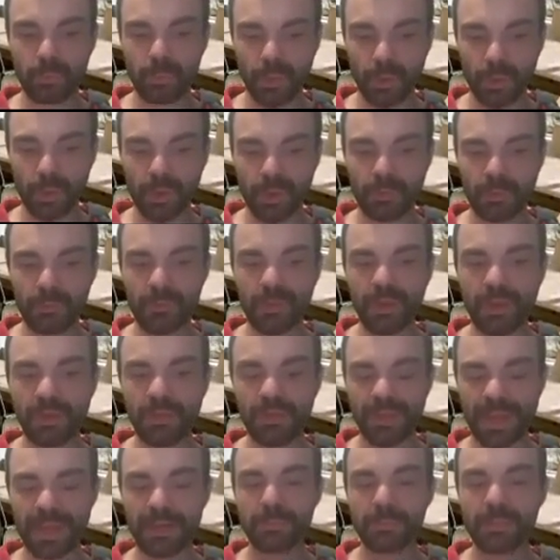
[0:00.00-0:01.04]
block will
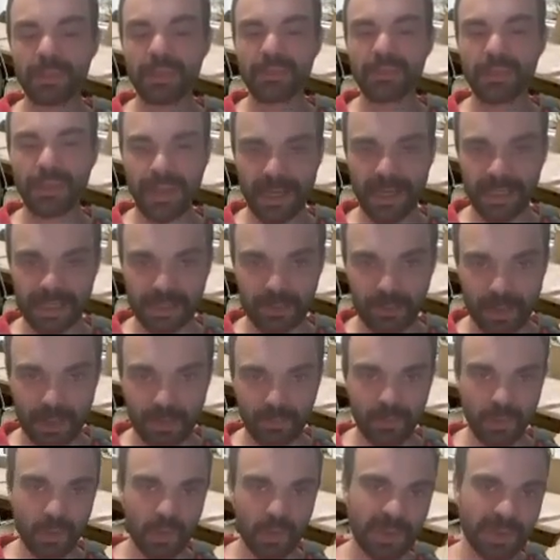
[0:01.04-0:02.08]
then be the next
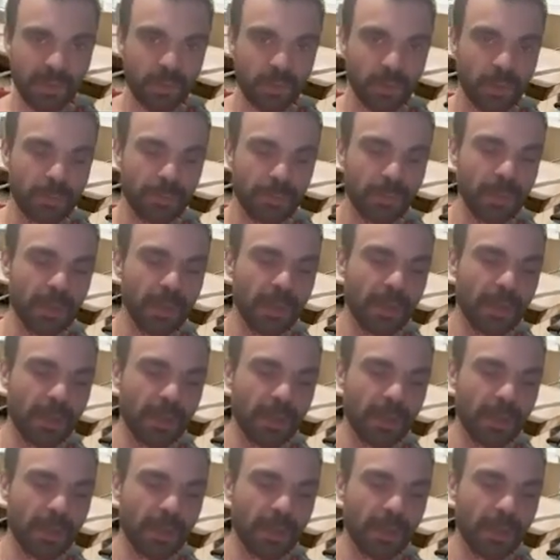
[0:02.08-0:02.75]
one, which is on top.